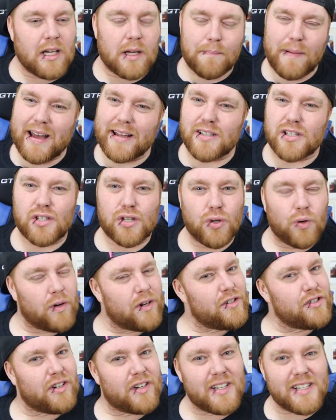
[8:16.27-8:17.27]
About
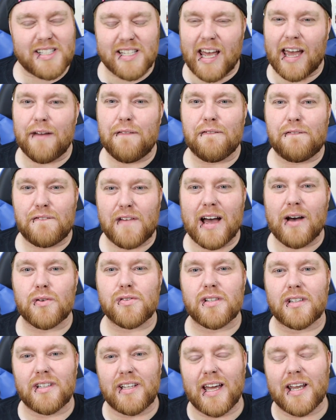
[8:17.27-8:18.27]

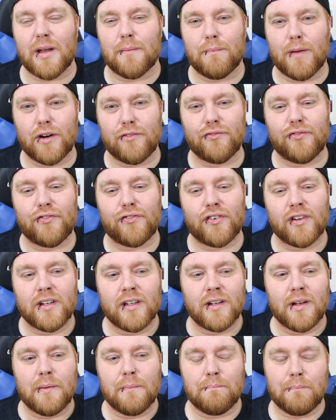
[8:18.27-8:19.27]
210,000 yen a month
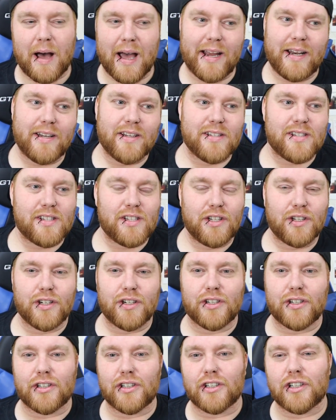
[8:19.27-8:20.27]
minus
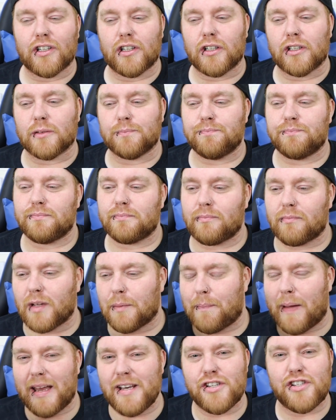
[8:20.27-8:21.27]
your
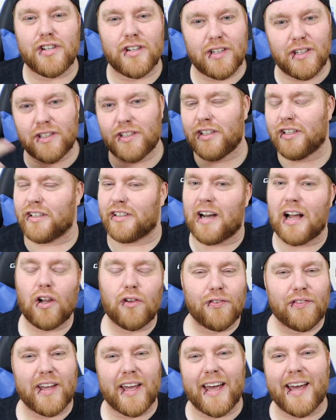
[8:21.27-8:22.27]
pension and your
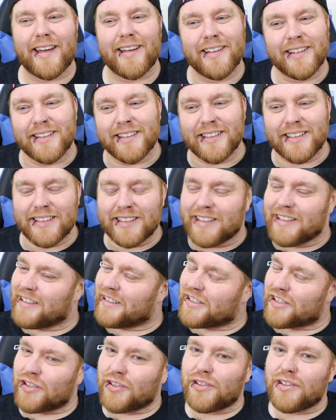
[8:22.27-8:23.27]
healthcare.
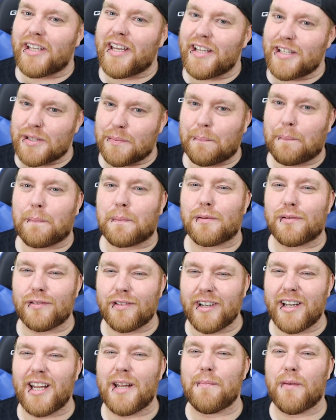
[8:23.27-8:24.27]
So it's
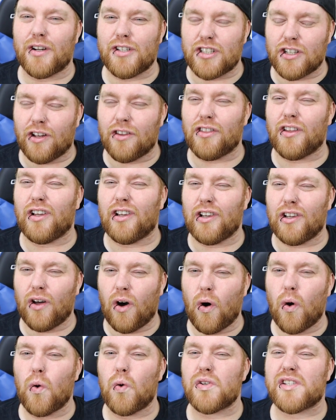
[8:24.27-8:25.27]
pretty much on the
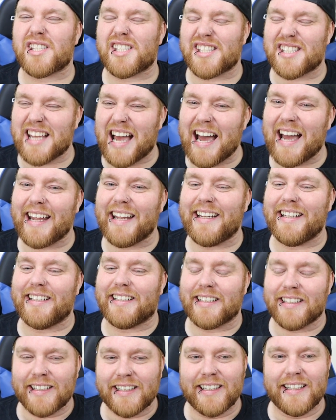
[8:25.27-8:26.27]
low
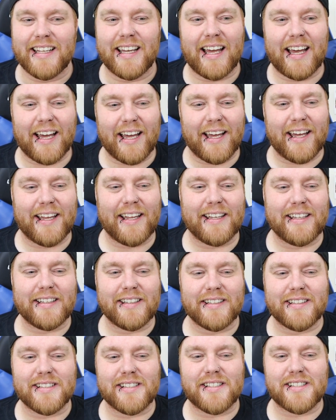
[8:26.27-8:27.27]
side.
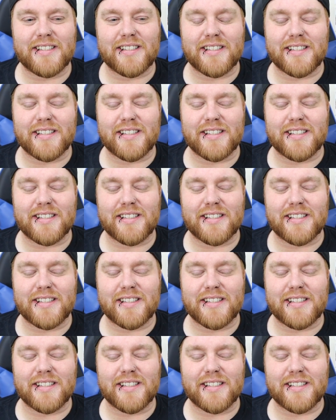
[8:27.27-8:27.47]
And